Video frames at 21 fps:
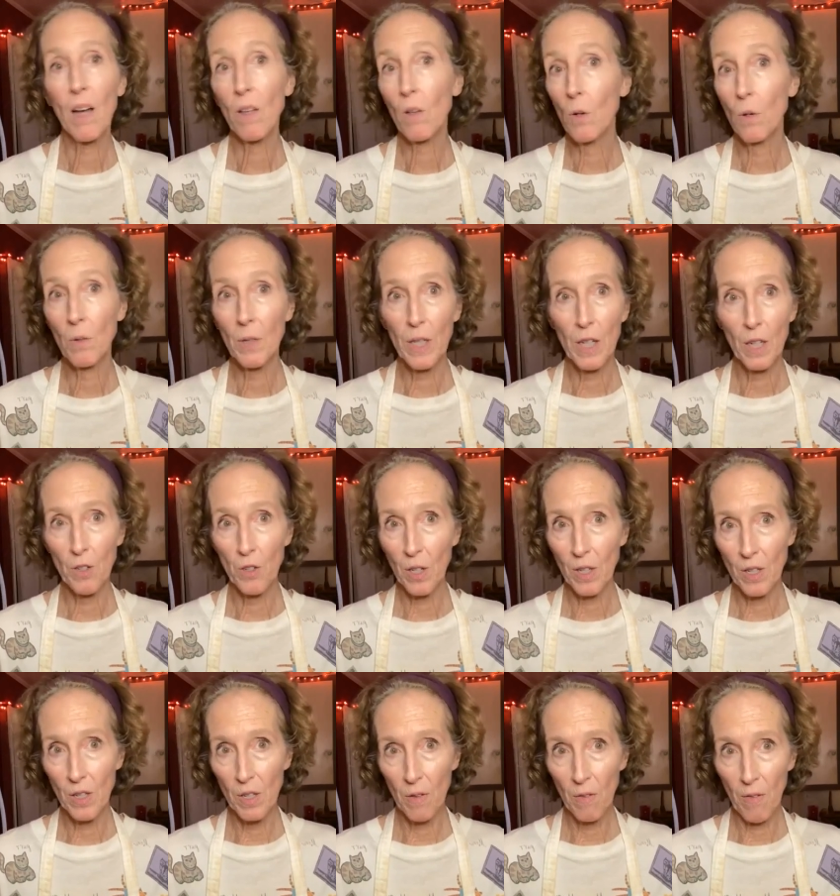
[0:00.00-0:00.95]
I'll only
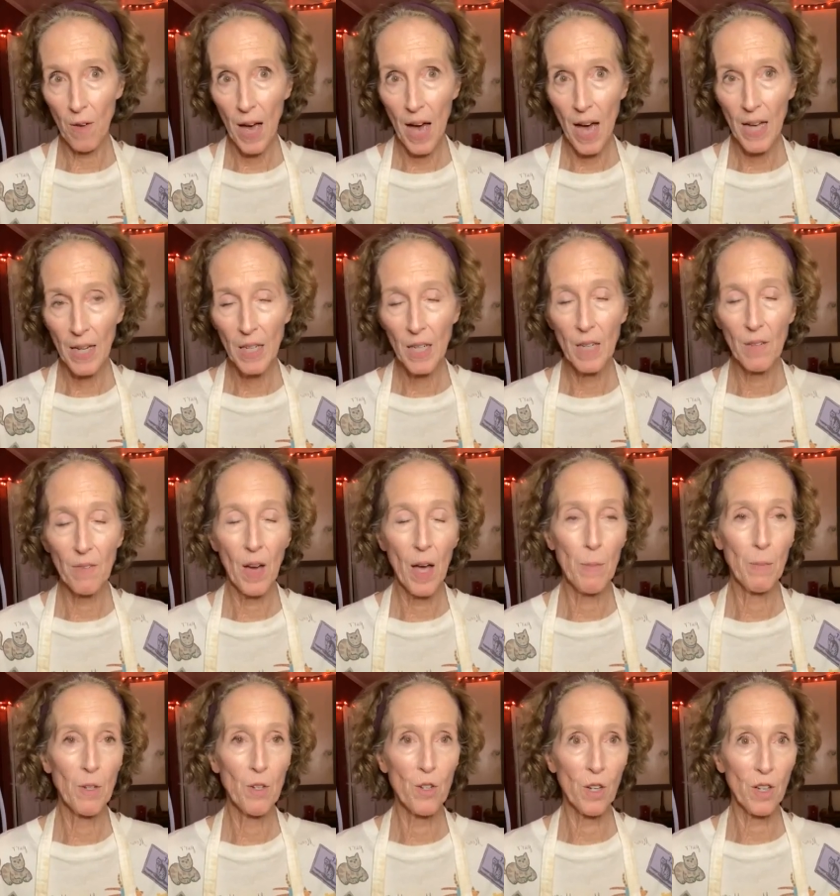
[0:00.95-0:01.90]
adjust the fat.
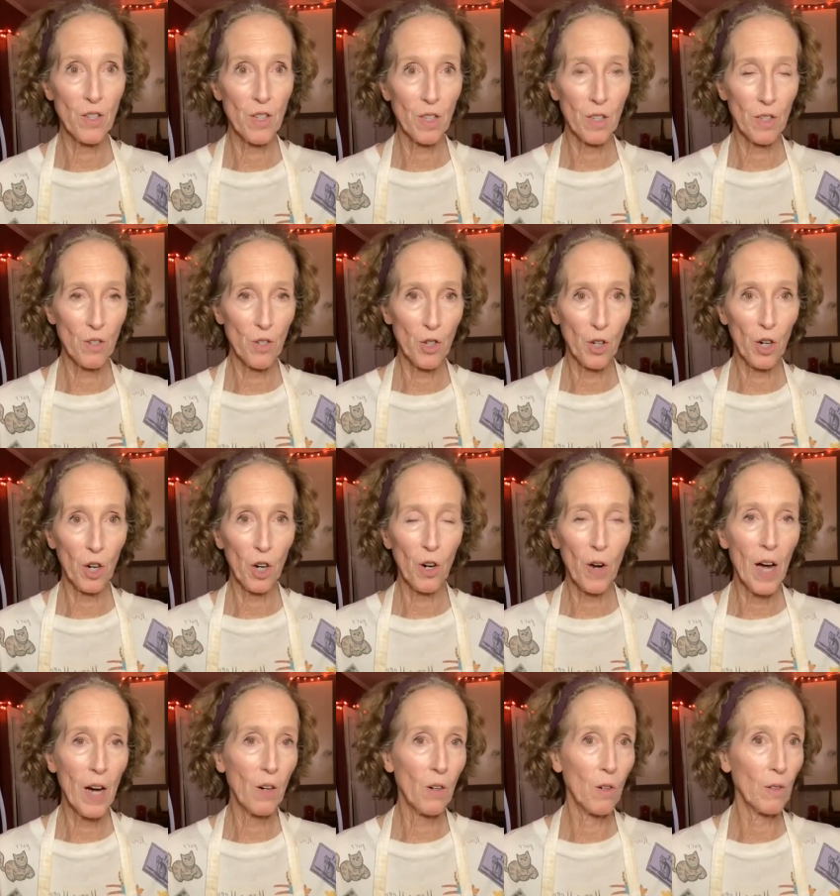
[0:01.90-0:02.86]
If I'm adjusting the
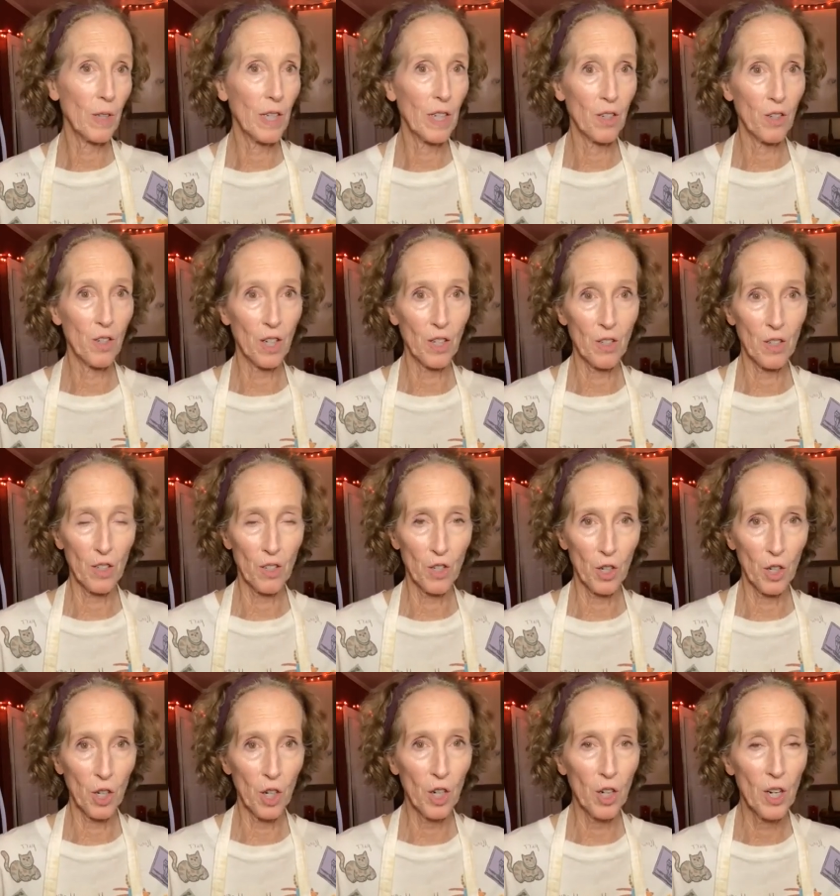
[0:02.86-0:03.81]
sugar, I'll only adjust
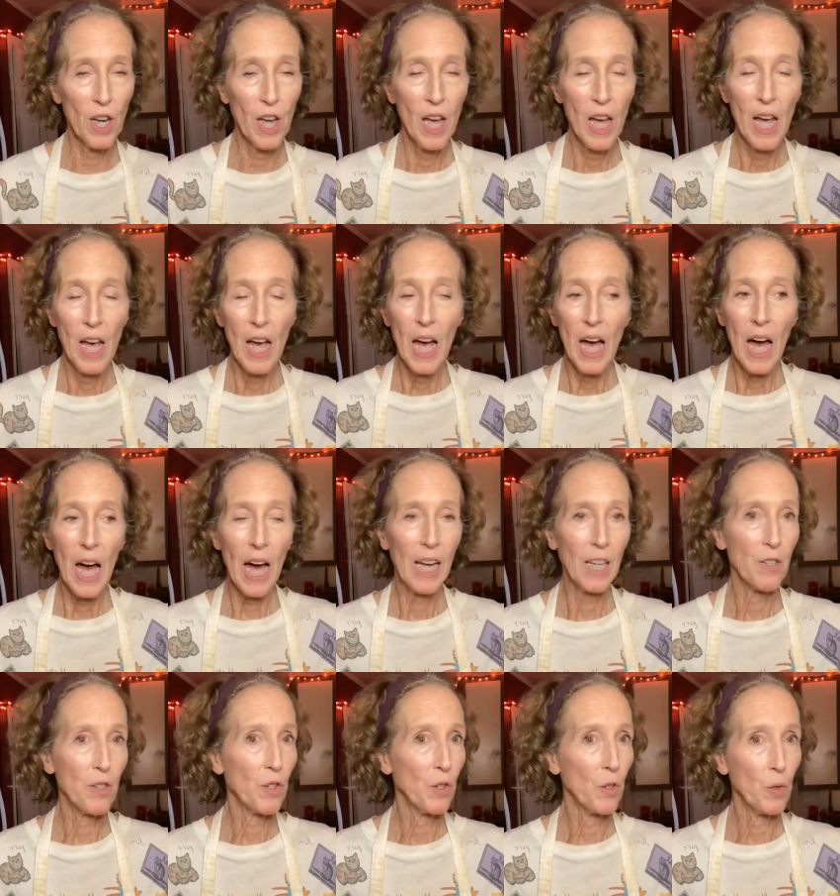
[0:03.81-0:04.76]
the sugar.
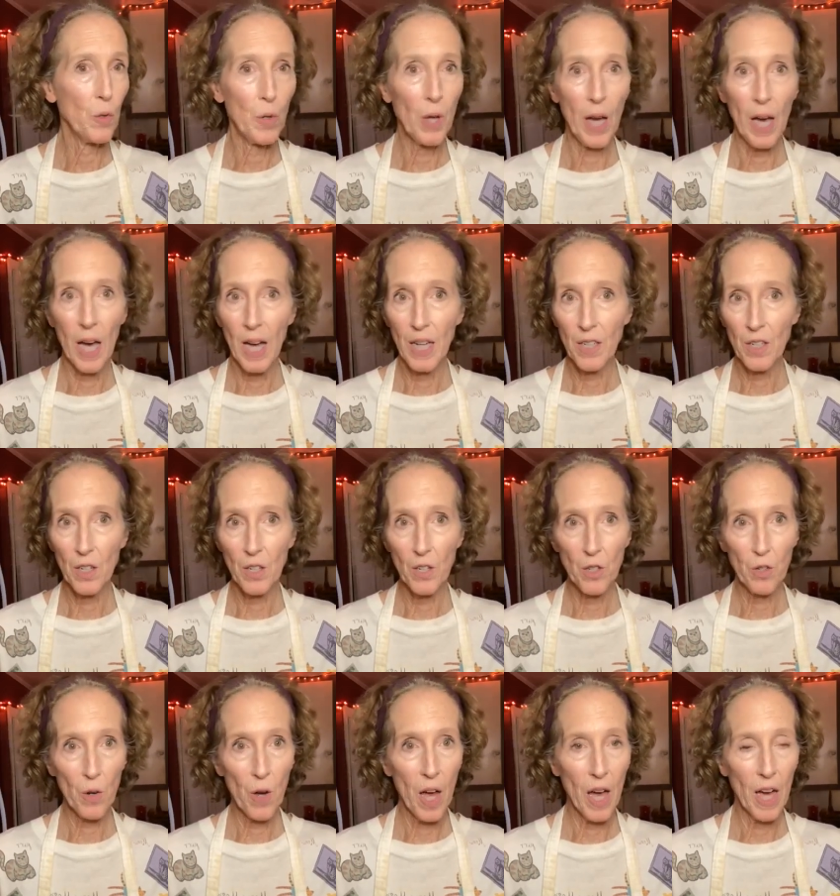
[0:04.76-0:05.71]
I do not
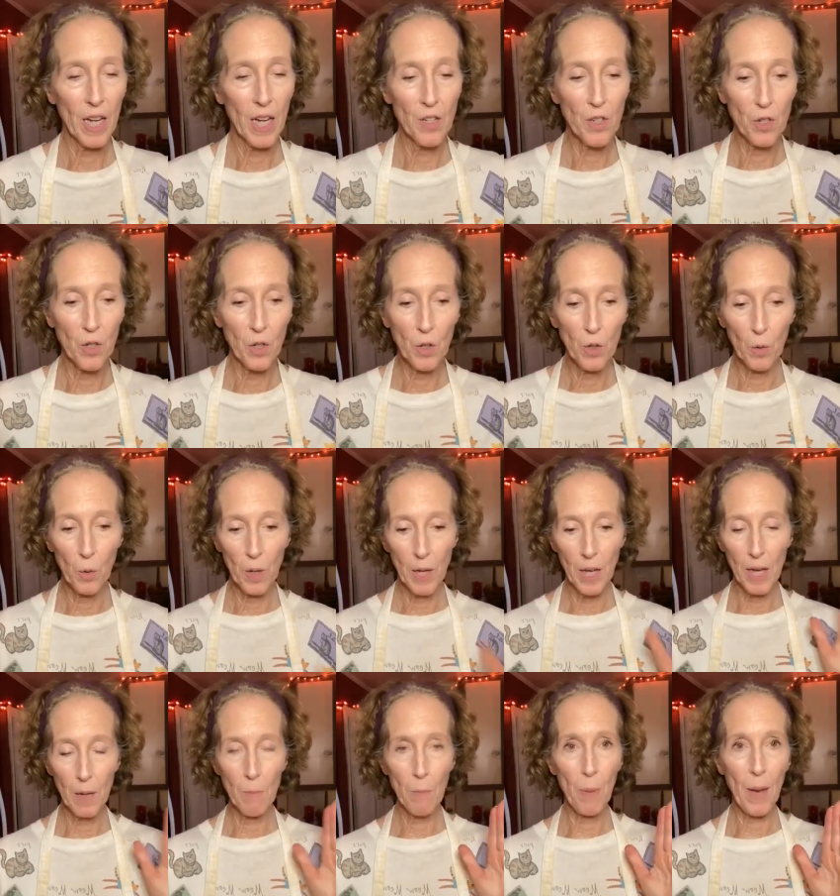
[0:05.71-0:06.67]
try
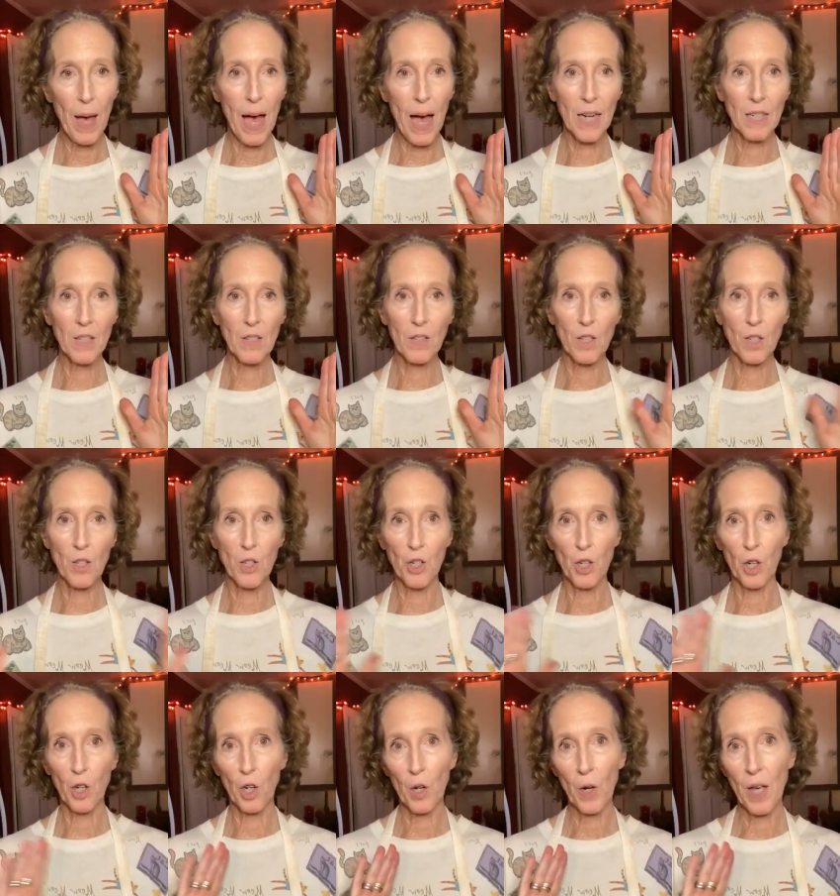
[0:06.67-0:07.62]
to impact the
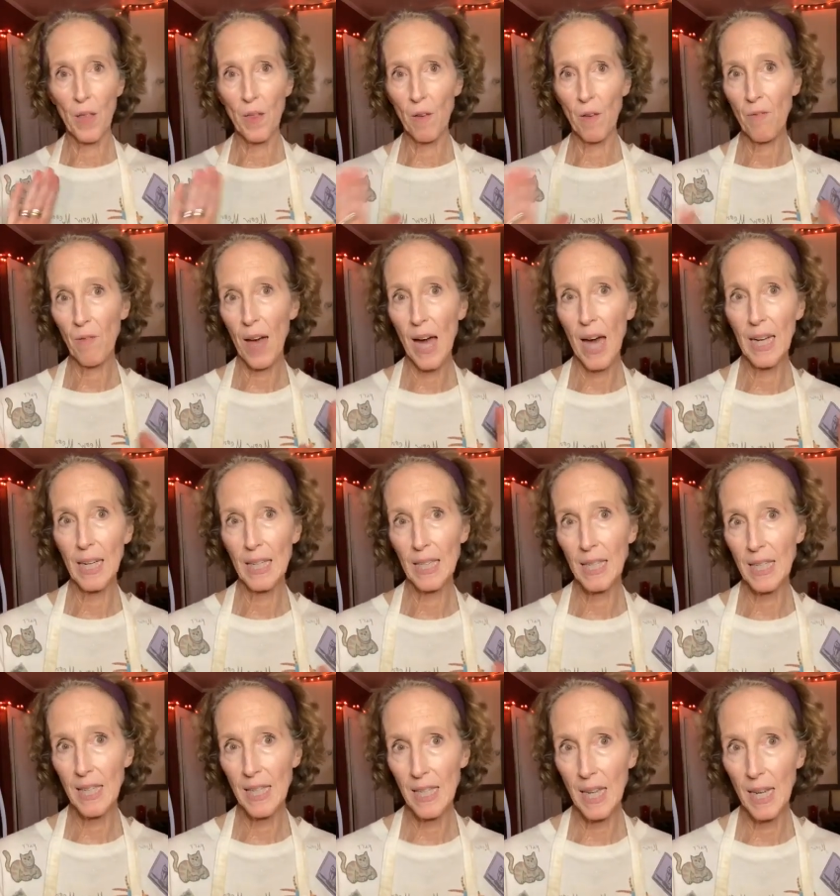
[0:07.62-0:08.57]
sugar and the fat
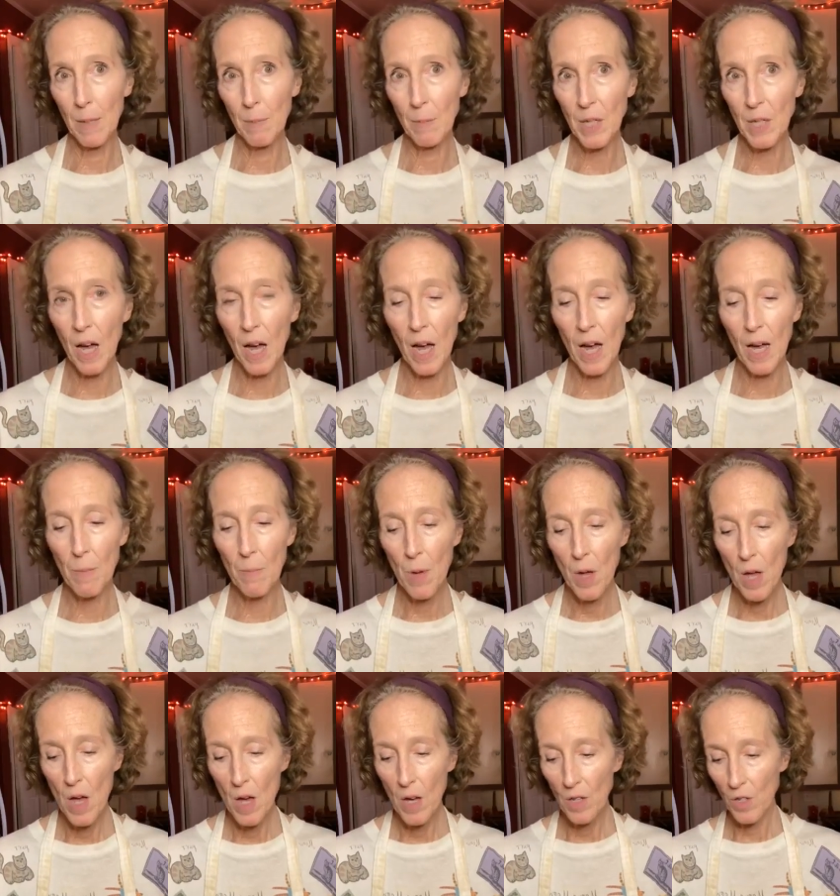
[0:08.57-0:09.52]
at the same
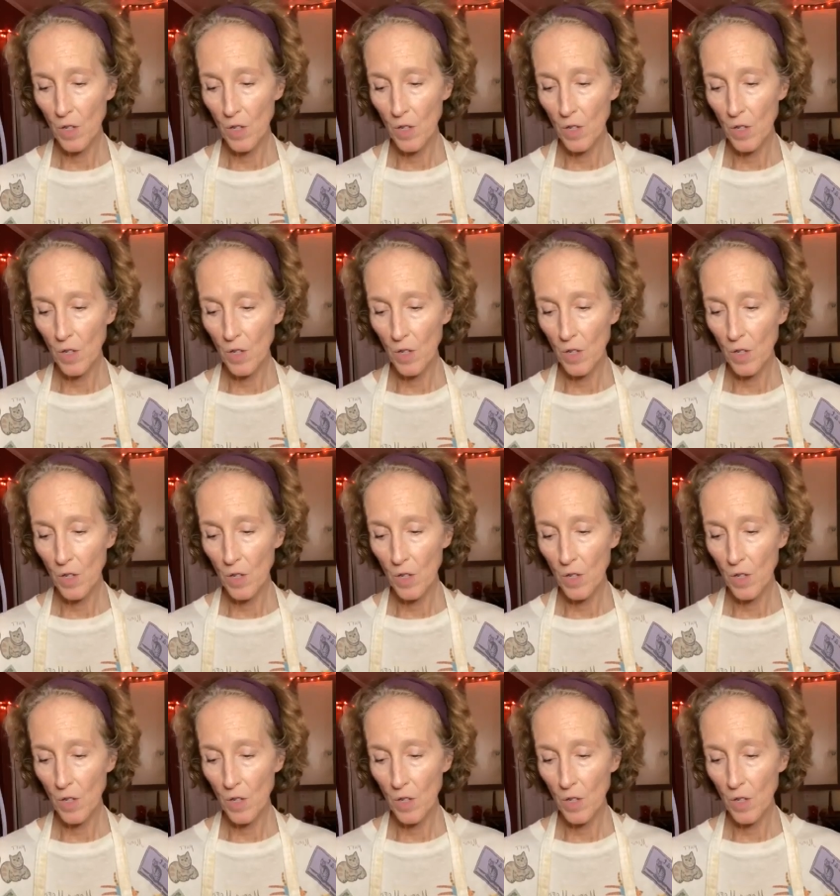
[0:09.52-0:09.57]
time.